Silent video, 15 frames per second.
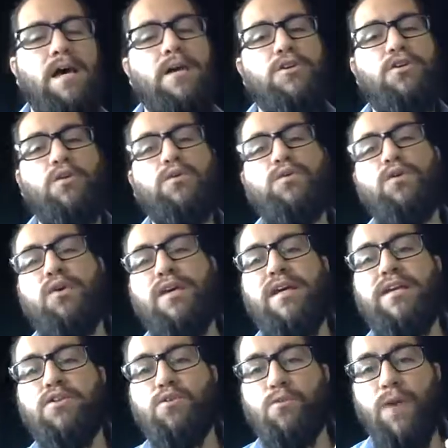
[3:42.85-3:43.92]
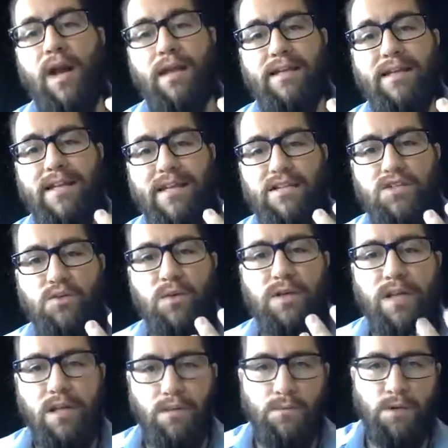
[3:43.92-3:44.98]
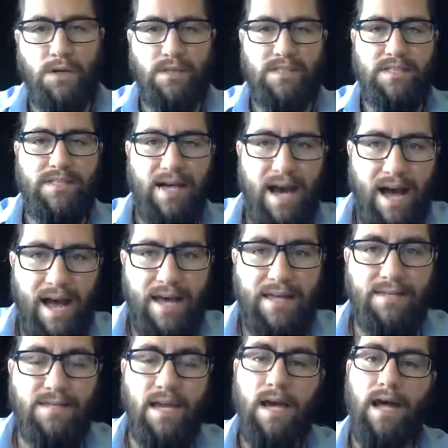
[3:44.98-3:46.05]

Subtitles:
you're looking directly into another person's eyes.